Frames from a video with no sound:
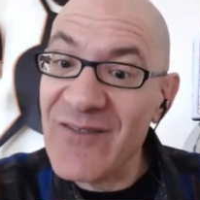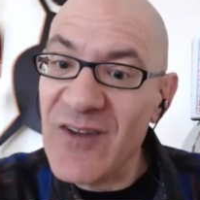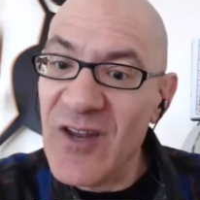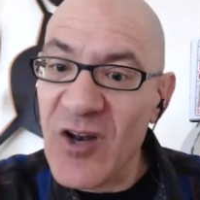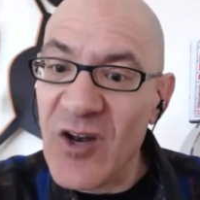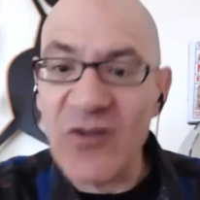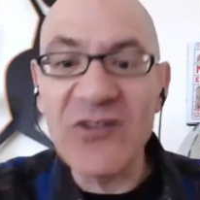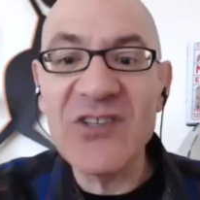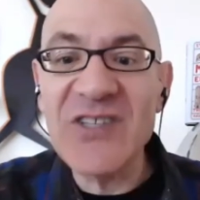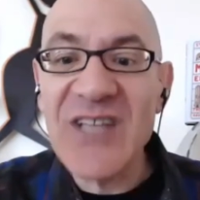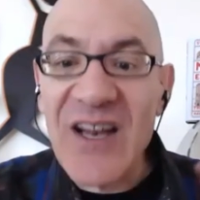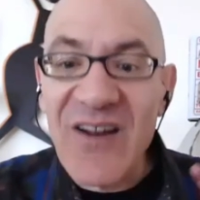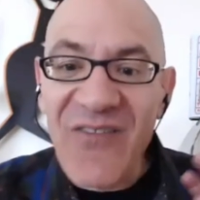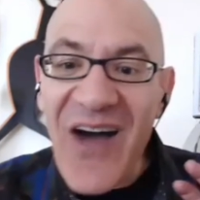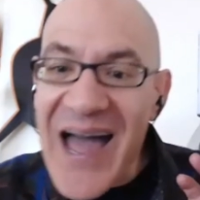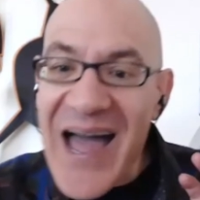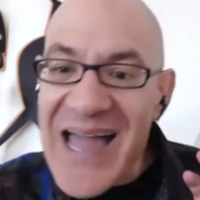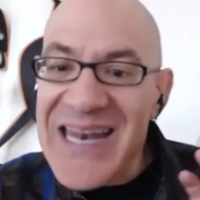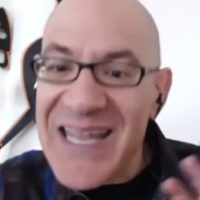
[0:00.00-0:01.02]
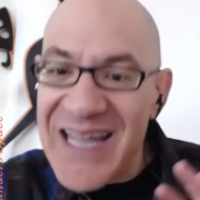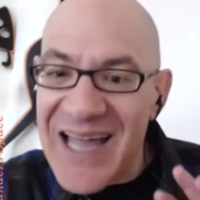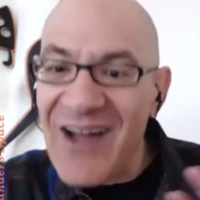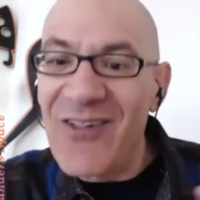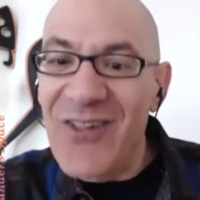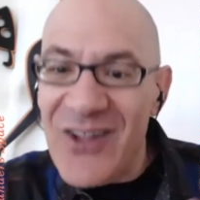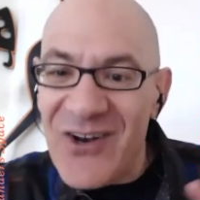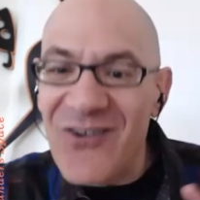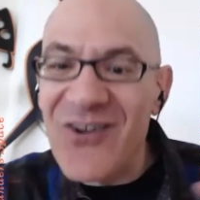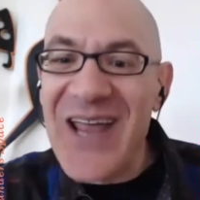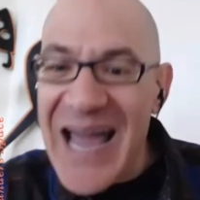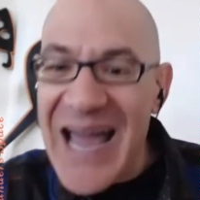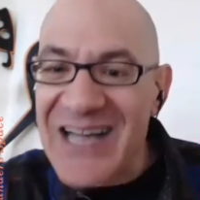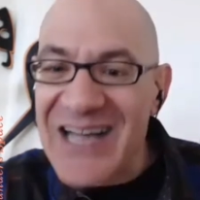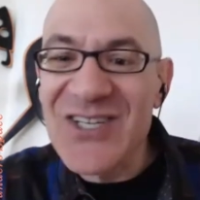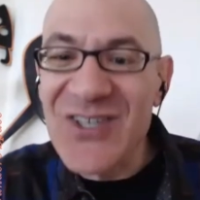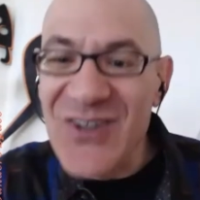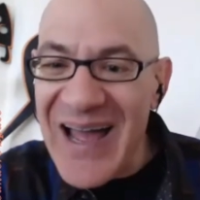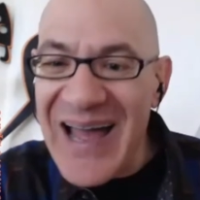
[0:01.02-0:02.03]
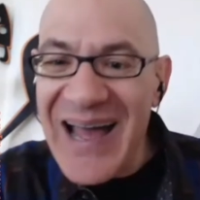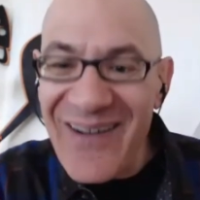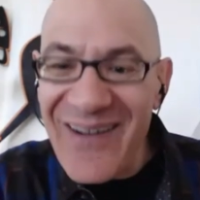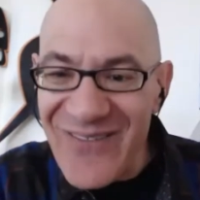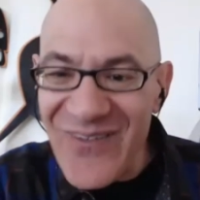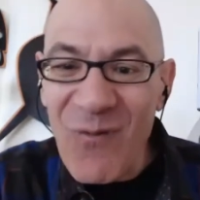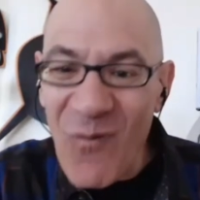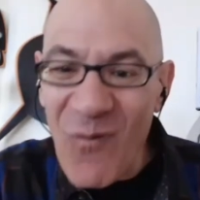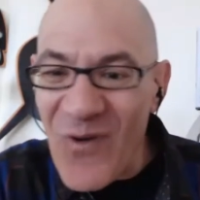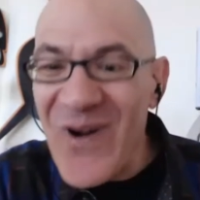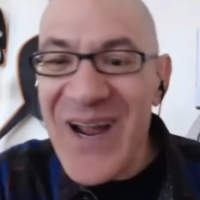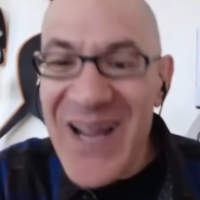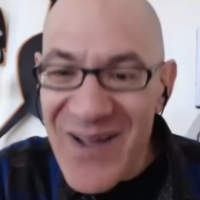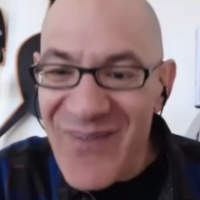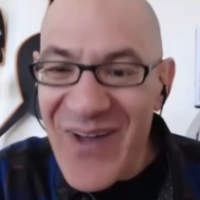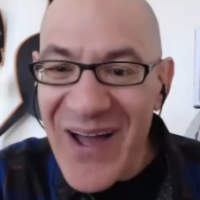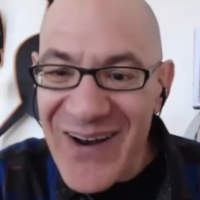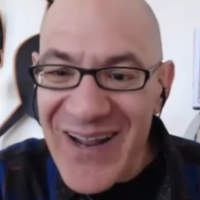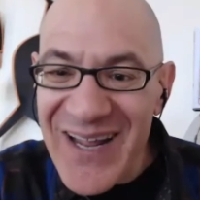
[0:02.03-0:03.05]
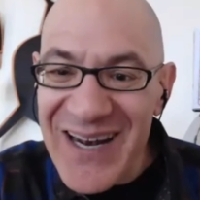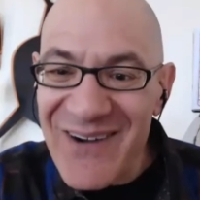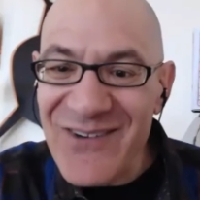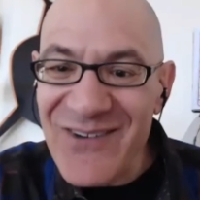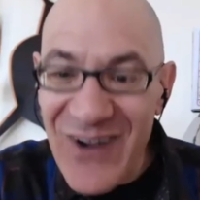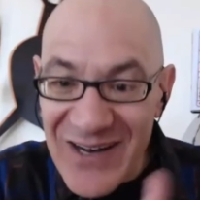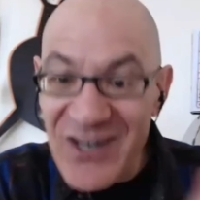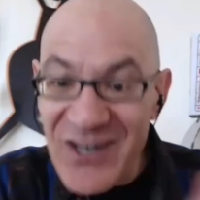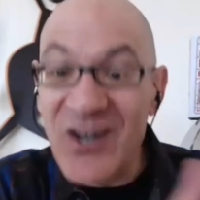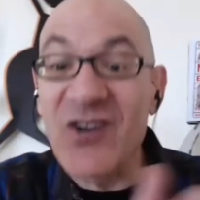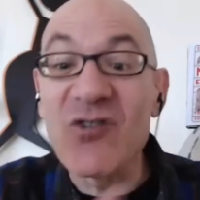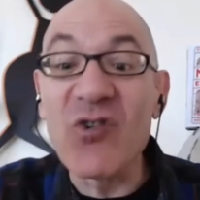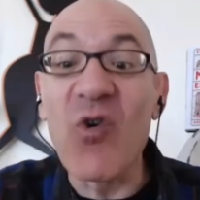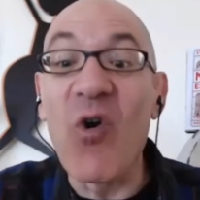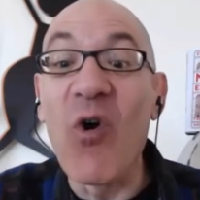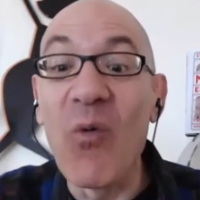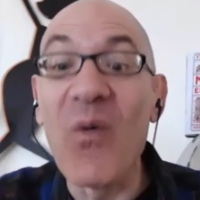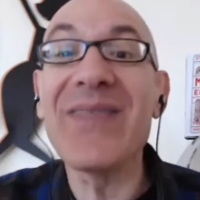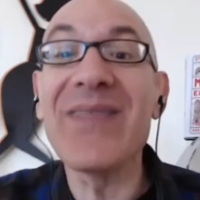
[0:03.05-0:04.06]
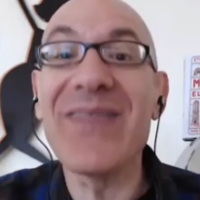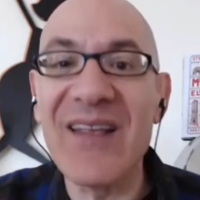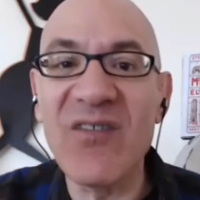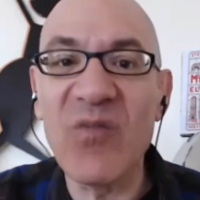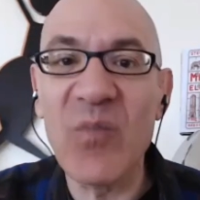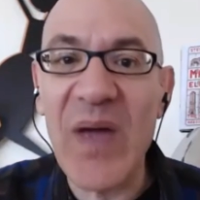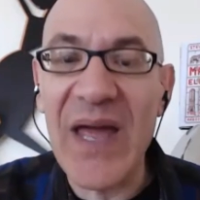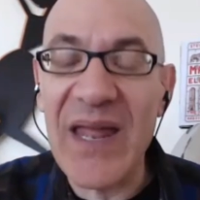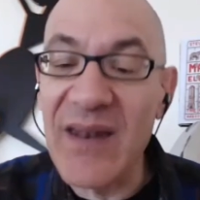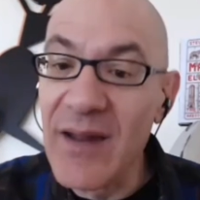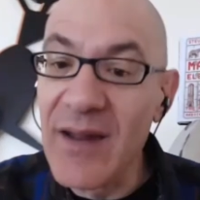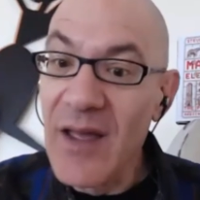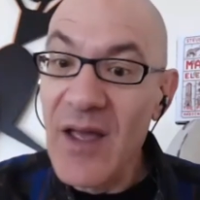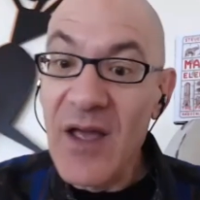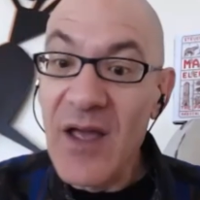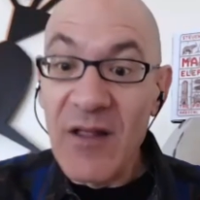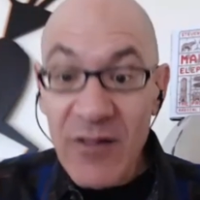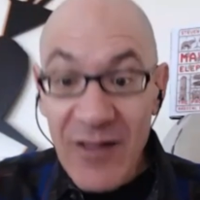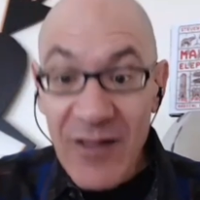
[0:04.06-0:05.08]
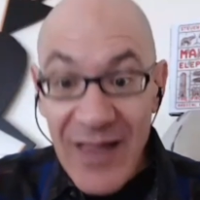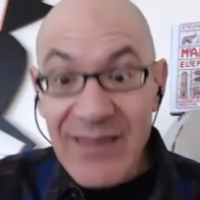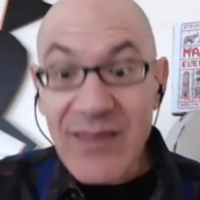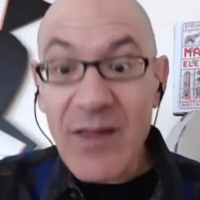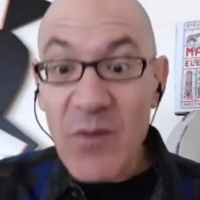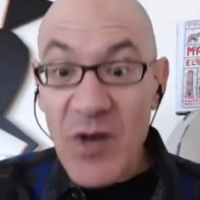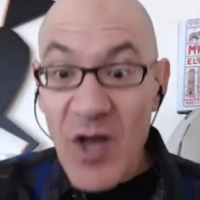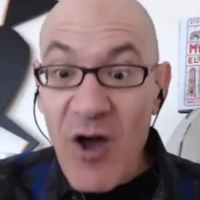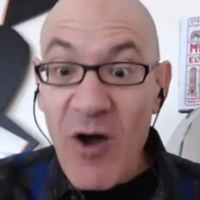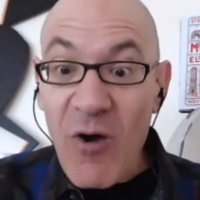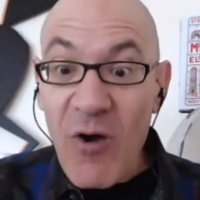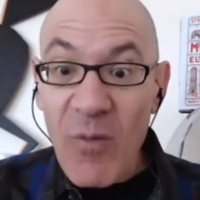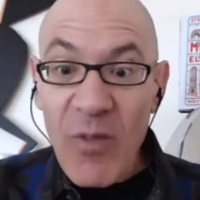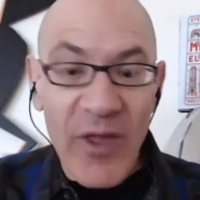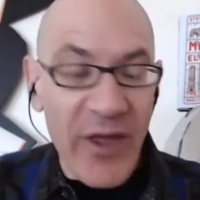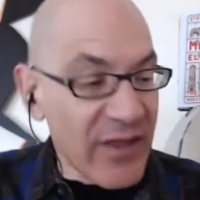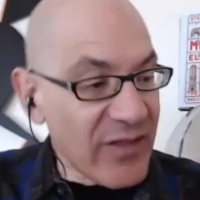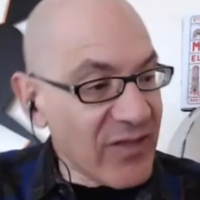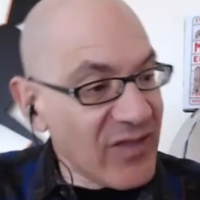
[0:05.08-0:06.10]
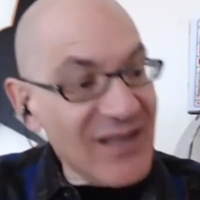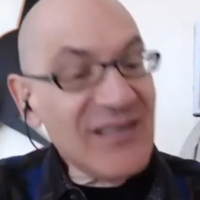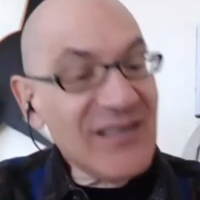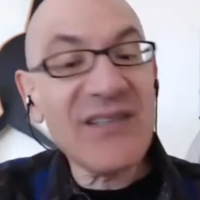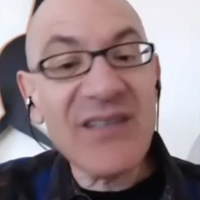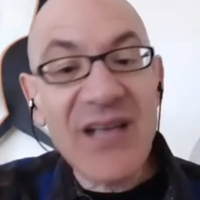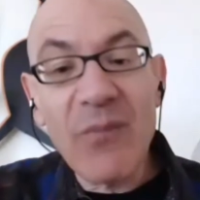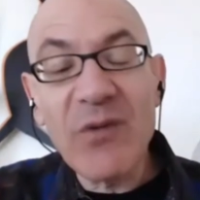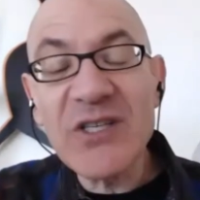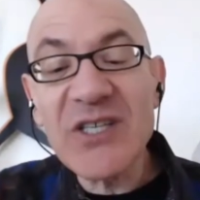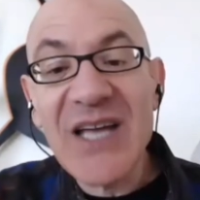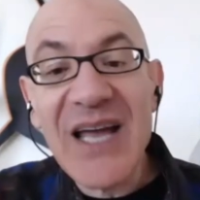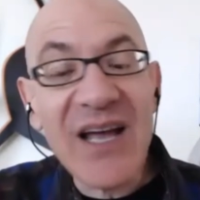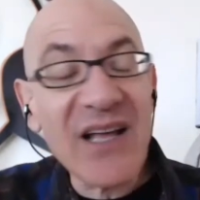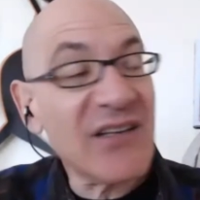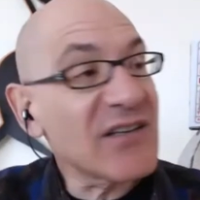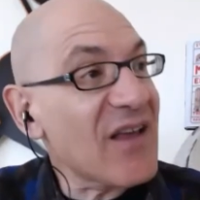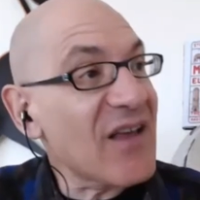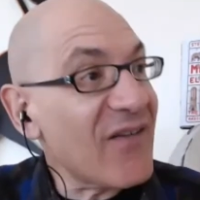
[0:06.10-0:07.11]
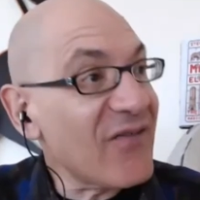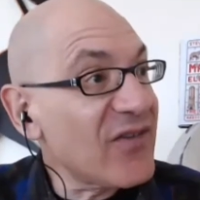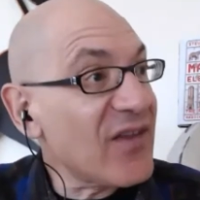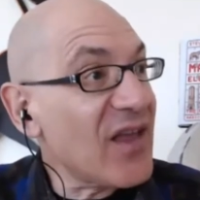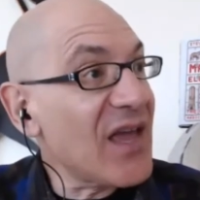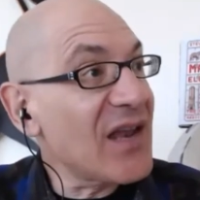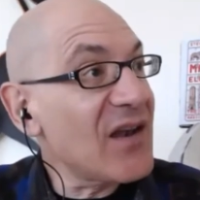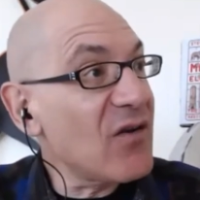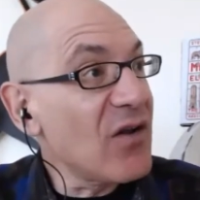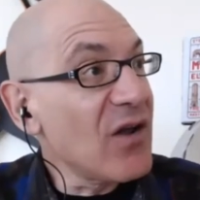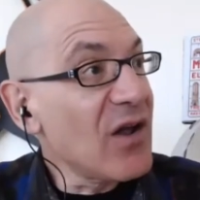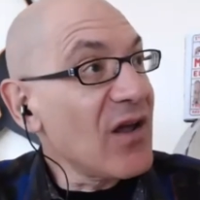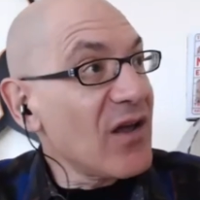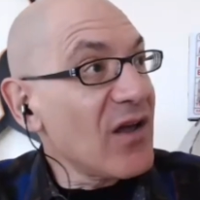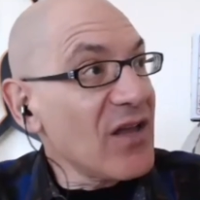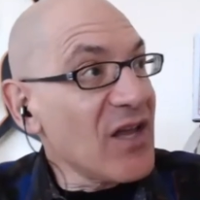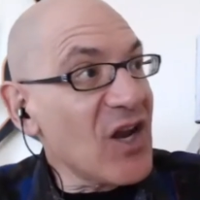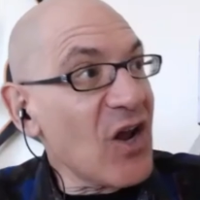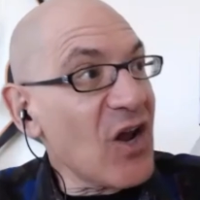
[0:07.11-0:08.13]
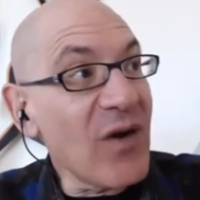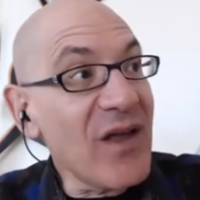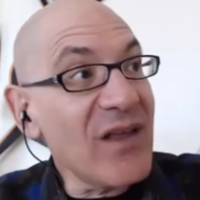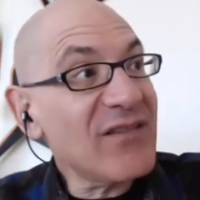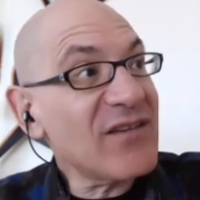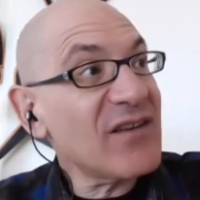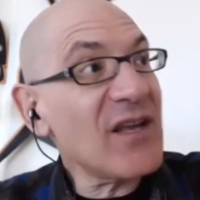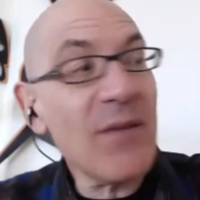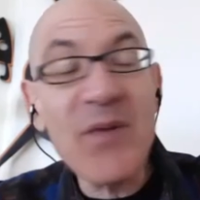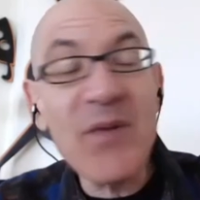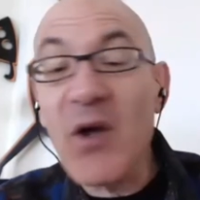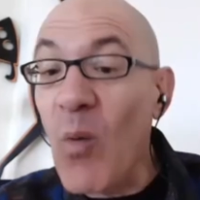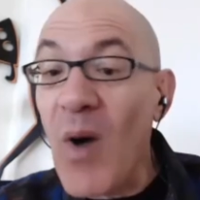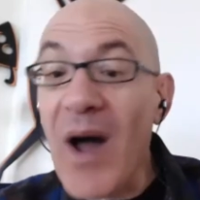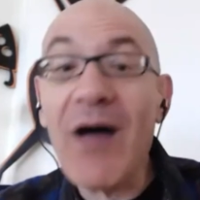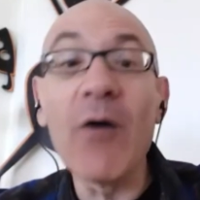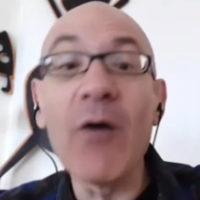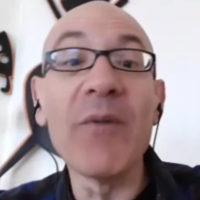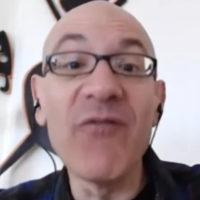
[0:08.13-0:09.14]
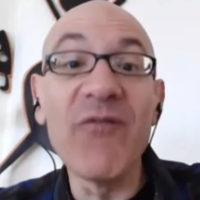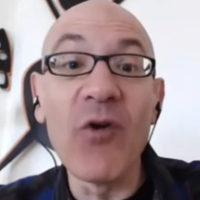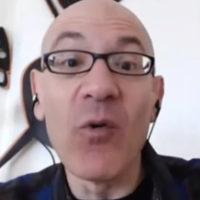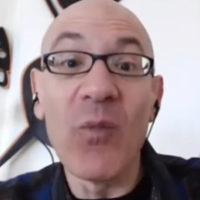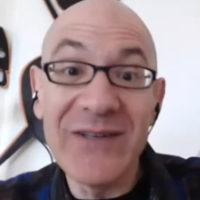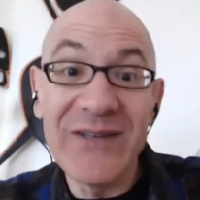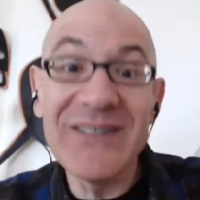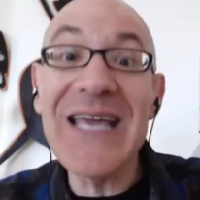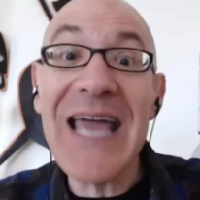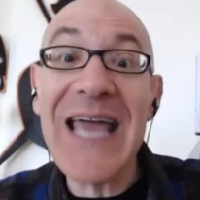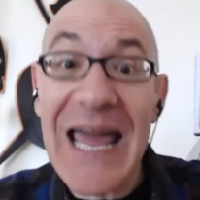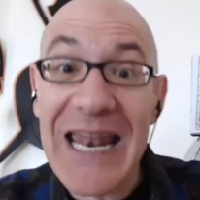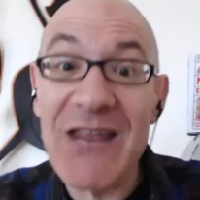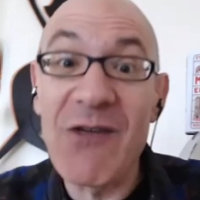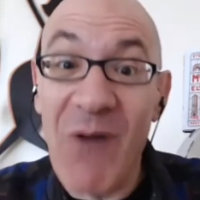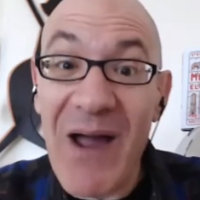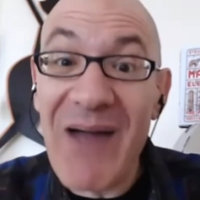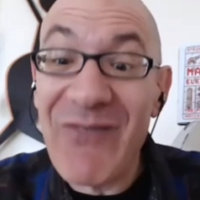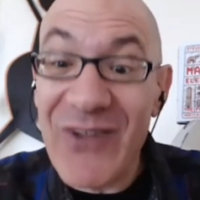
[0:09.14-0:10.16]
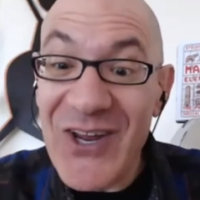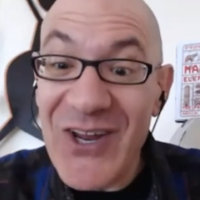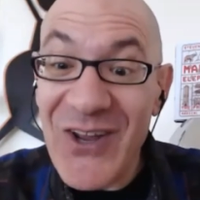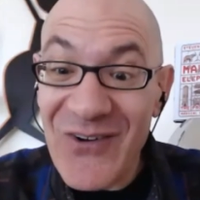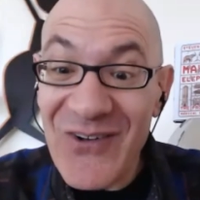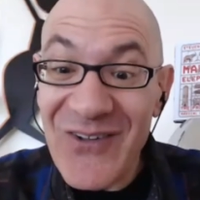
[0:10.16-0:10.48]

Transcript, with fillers: You know, instead of hiding how little cash you have or worrying about it or trying to control what they spend, let them know this is how much cash left. And you know, it's going to be a while before we see any revenue.